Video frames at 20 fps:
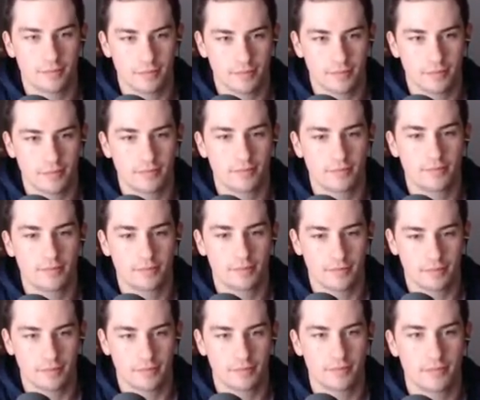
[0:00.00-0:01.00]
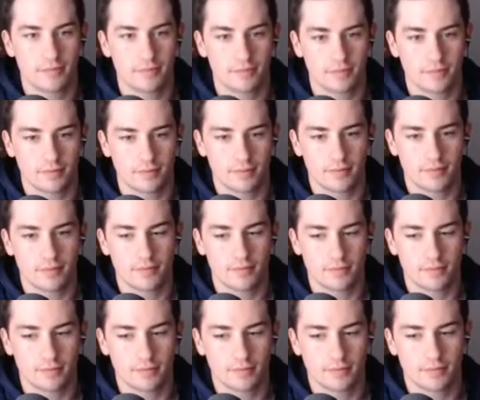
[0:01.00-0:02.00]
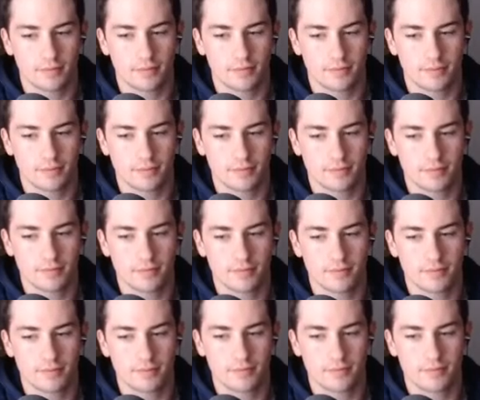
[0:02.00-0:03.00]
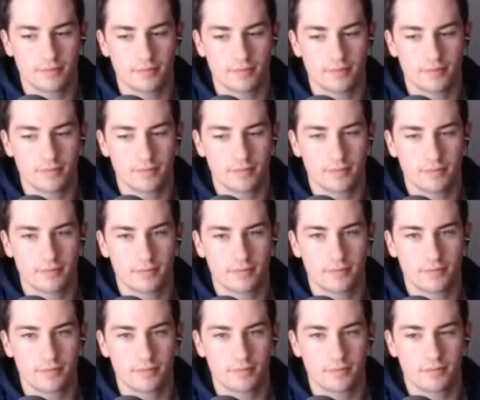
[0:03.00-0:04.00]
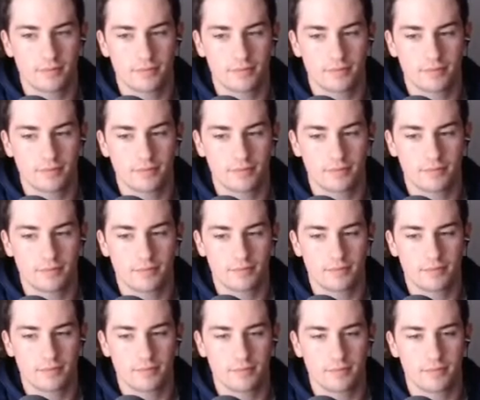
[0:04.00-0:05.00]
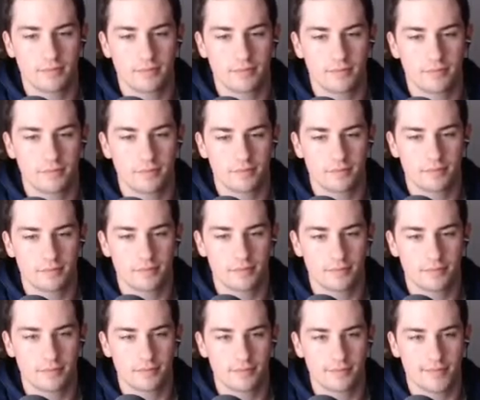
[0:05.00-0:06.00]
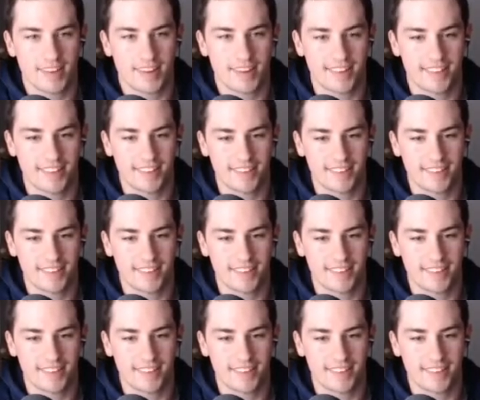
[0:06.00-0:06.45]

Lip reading: [no speech]